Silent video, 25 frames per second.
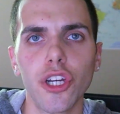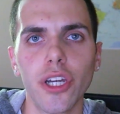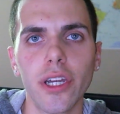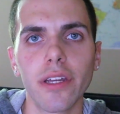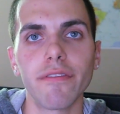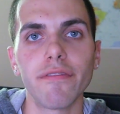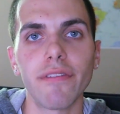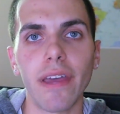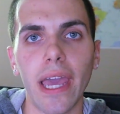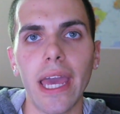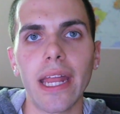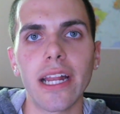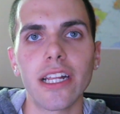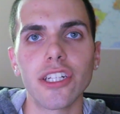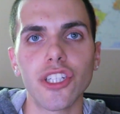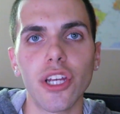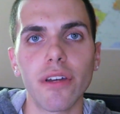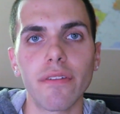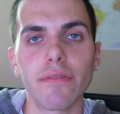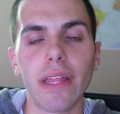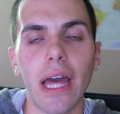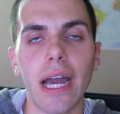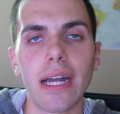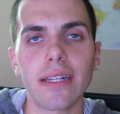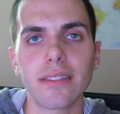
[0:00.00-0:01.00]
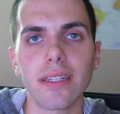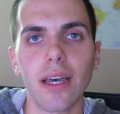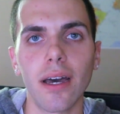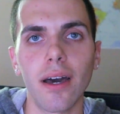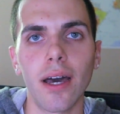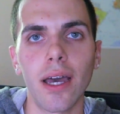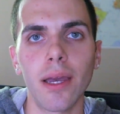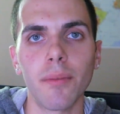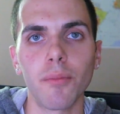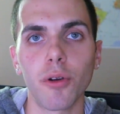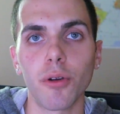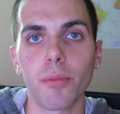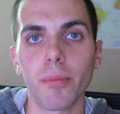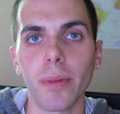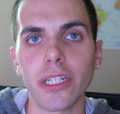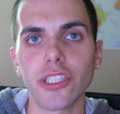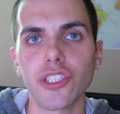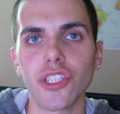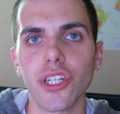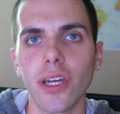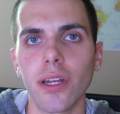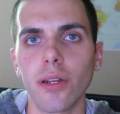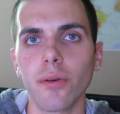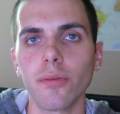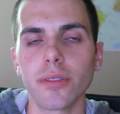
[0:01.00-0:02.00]
advantage of that time where my
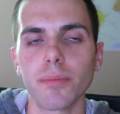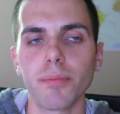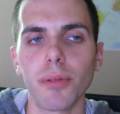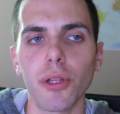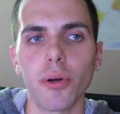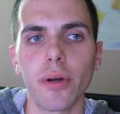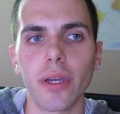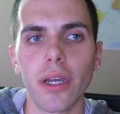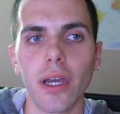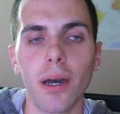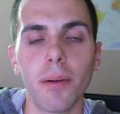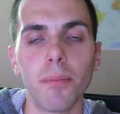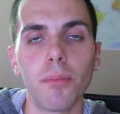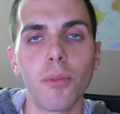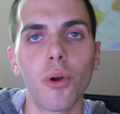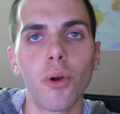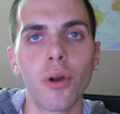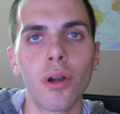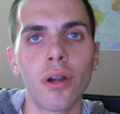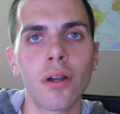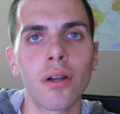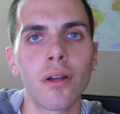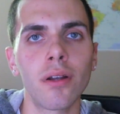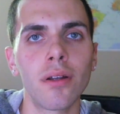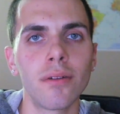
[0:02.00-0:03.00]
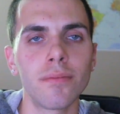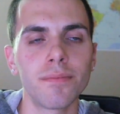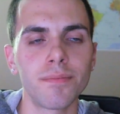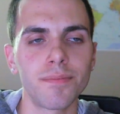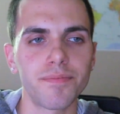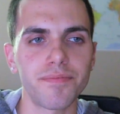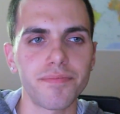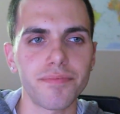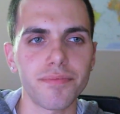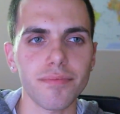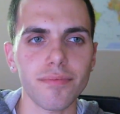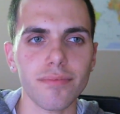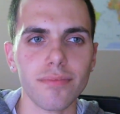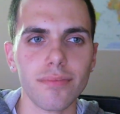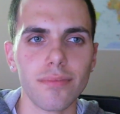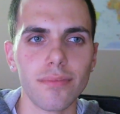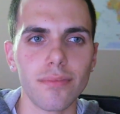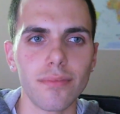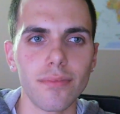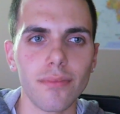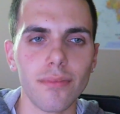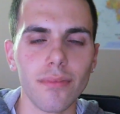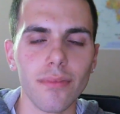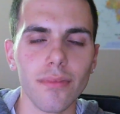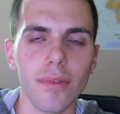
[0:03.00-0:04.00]
channel was blowing up more,
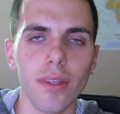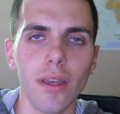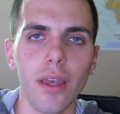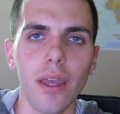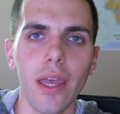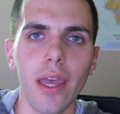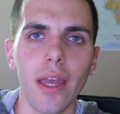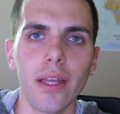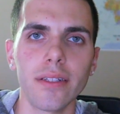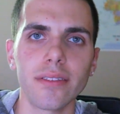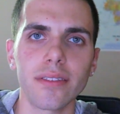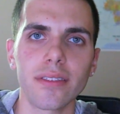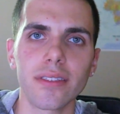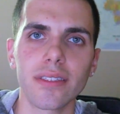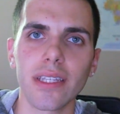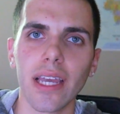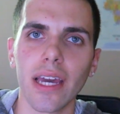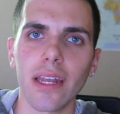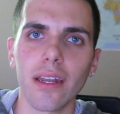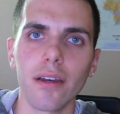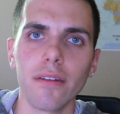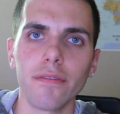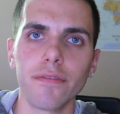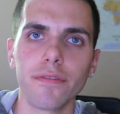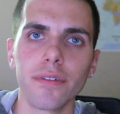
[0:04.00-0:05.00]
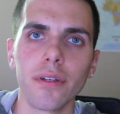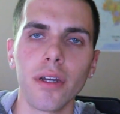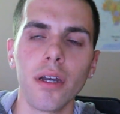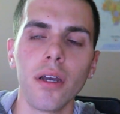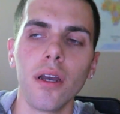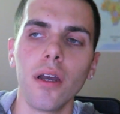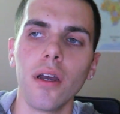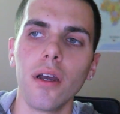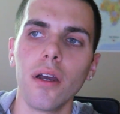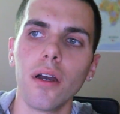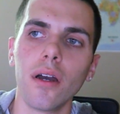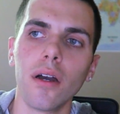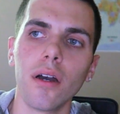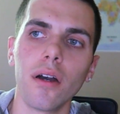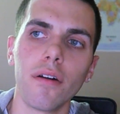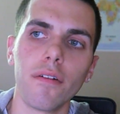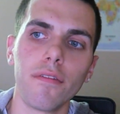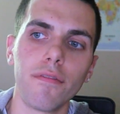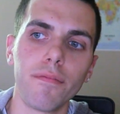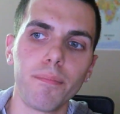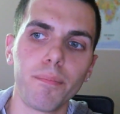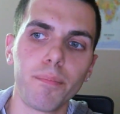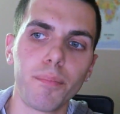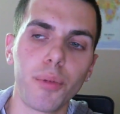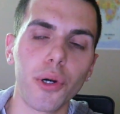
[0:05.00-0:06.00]
instead of
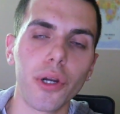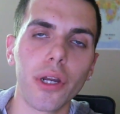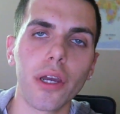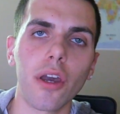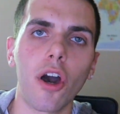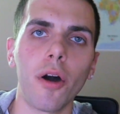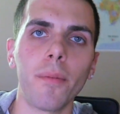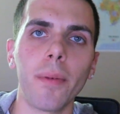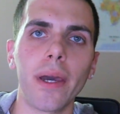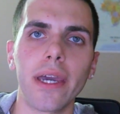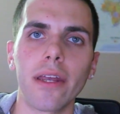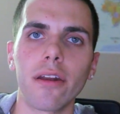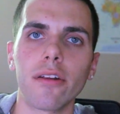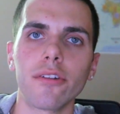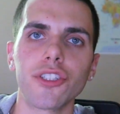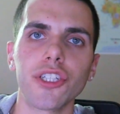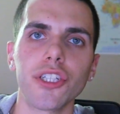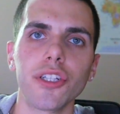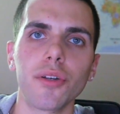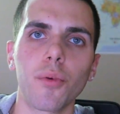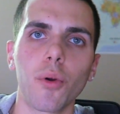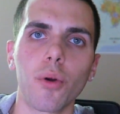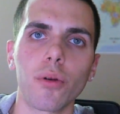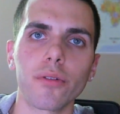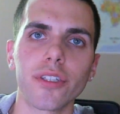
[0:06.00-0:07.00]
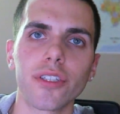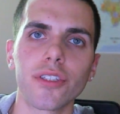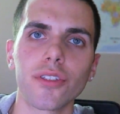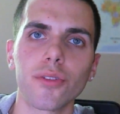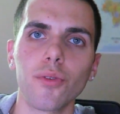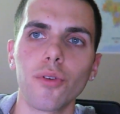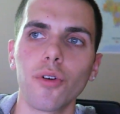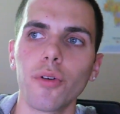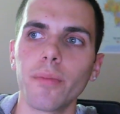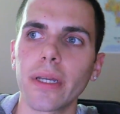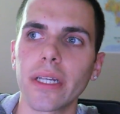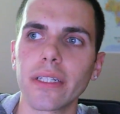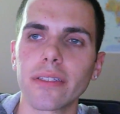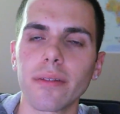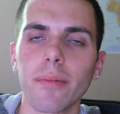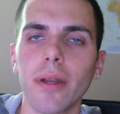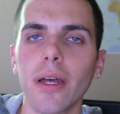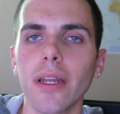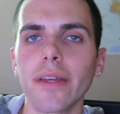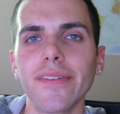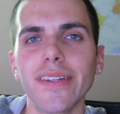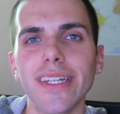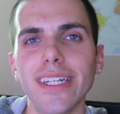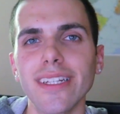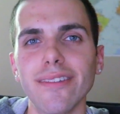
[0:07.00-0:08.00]
putting all my energy towards school, because I'm not
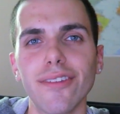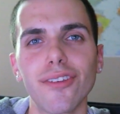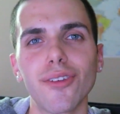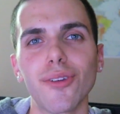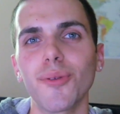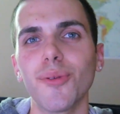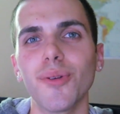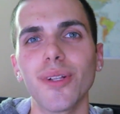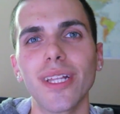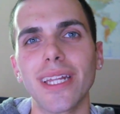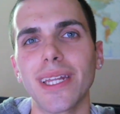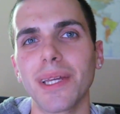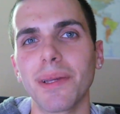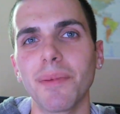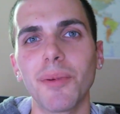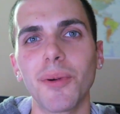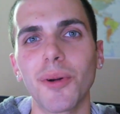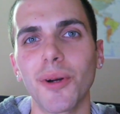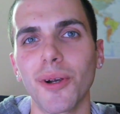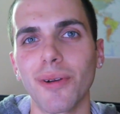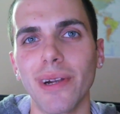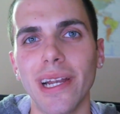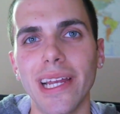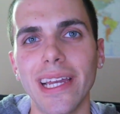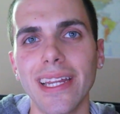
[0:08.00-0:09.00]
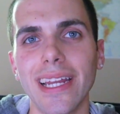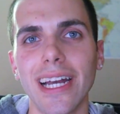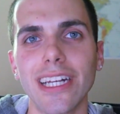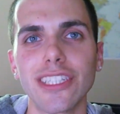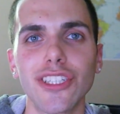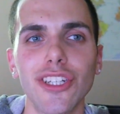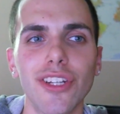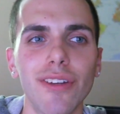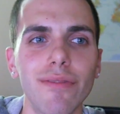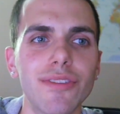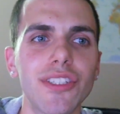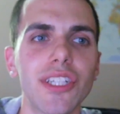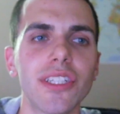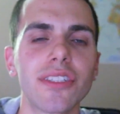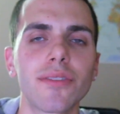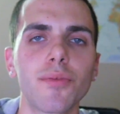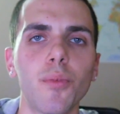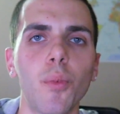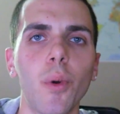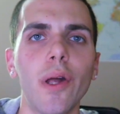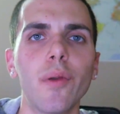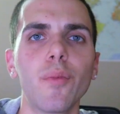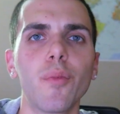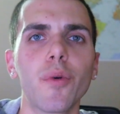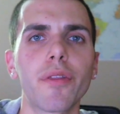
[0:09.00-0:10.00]
even in school anymore, right? I should have just
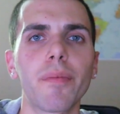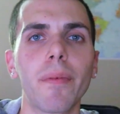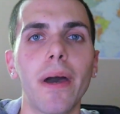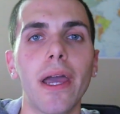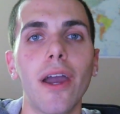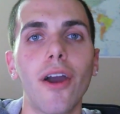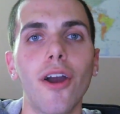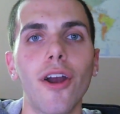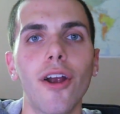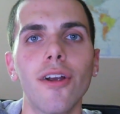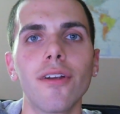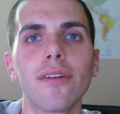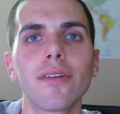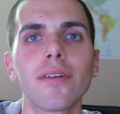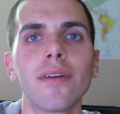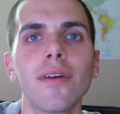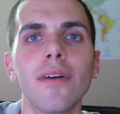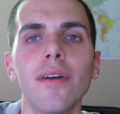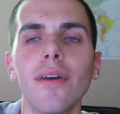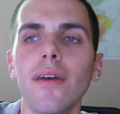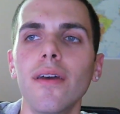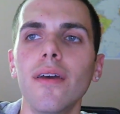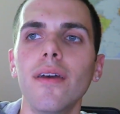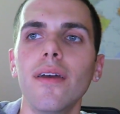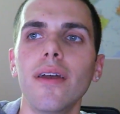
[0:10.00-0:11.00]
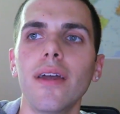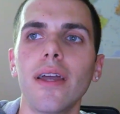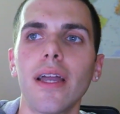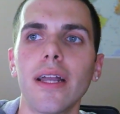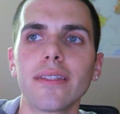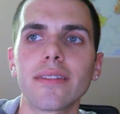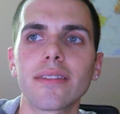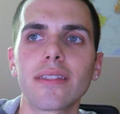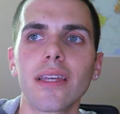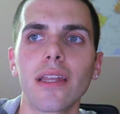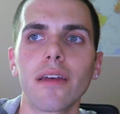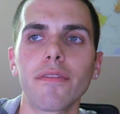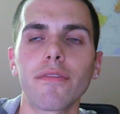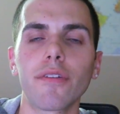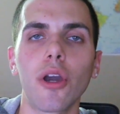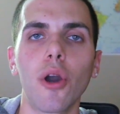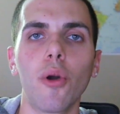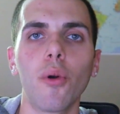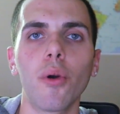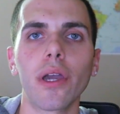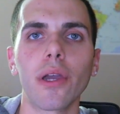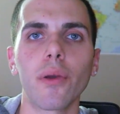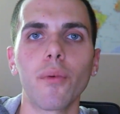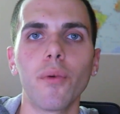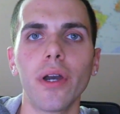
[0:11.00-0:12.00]
went with my heart instead of
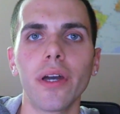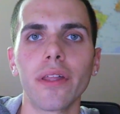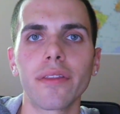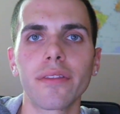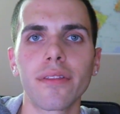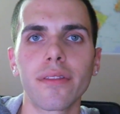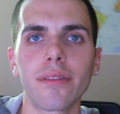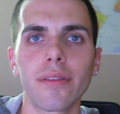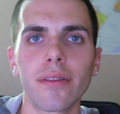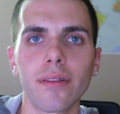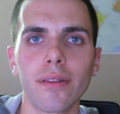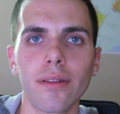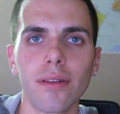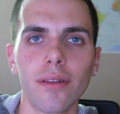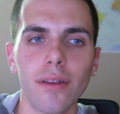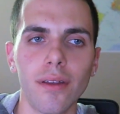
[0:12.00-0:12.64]
going with,